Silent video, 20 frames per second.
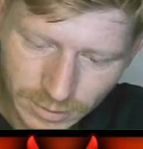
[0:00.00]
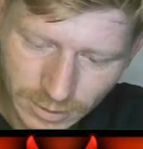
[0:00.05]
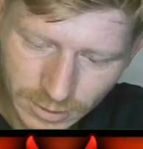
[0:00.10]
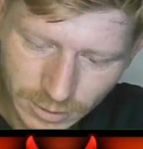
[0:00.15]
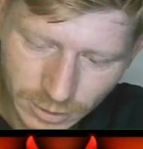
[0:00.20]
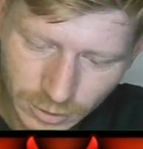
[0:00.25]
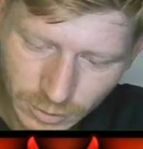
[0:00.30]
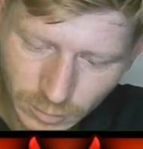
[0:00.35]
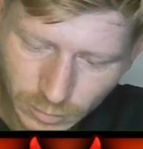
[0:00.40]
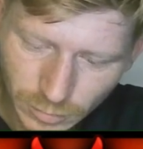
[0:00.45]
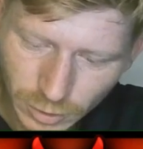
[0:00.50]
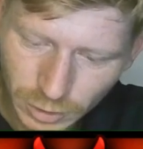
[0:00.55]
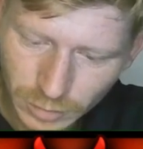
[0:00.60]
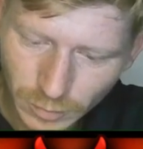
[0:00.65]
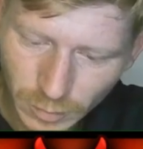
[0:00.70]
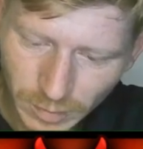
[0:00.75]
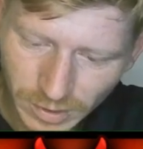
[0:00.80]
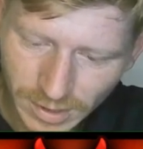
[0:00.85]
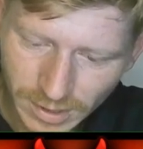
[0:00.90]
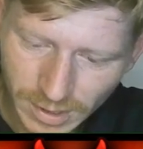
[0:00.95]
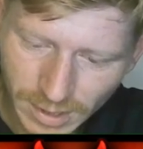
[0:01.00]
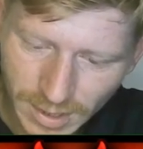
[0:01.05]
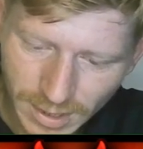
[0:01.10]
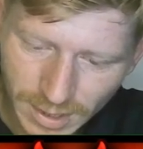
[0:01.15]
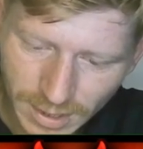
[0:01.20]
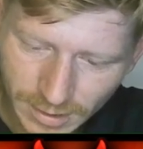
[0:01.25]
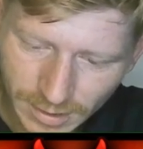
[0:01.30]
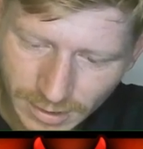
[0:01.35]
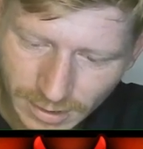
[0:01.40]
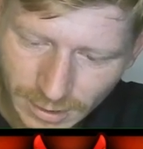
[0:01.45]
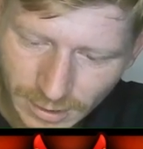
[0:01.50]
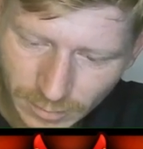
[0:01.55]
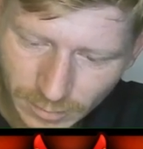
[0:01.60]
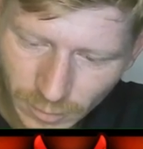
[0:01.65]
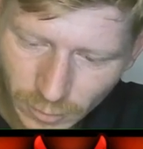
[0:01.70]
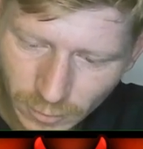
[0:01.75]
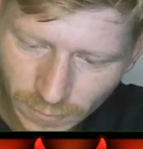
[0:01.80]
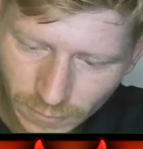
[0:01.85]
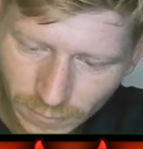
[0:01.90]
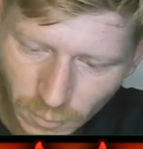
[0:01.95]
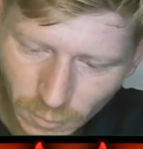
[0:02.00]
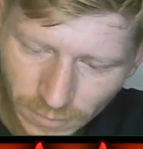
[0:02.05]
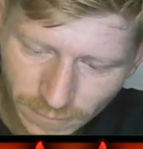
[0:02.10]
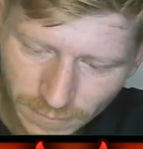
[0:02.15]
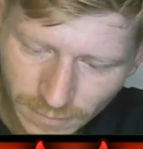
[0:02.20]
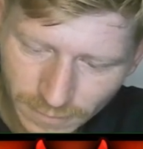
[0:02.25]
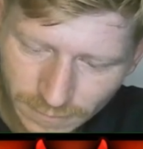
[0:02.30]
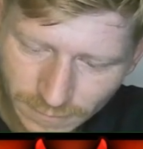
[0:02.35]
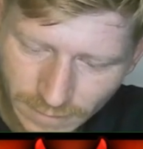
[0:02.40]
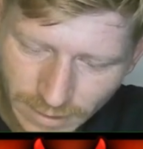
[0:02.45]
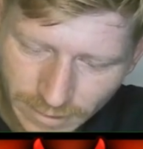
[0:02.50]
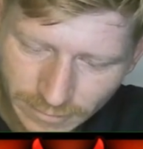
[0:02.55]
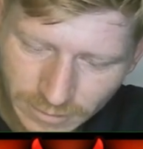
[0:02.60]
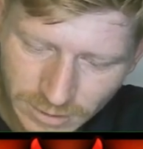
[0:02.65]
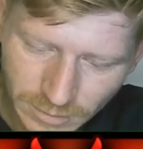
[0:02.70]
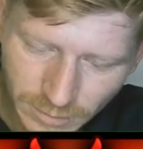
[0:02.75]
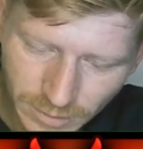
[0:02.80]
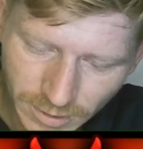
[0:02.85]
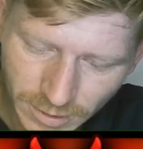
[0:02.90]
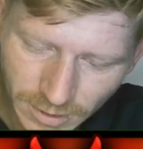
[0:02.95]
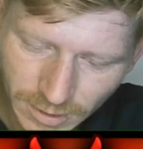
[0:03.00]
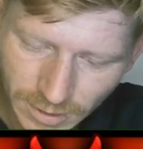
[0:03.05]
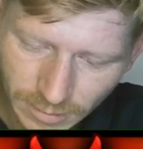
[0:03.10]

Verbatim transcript: Let's just merge him up again, get a little bit more of a quick fast firing speed.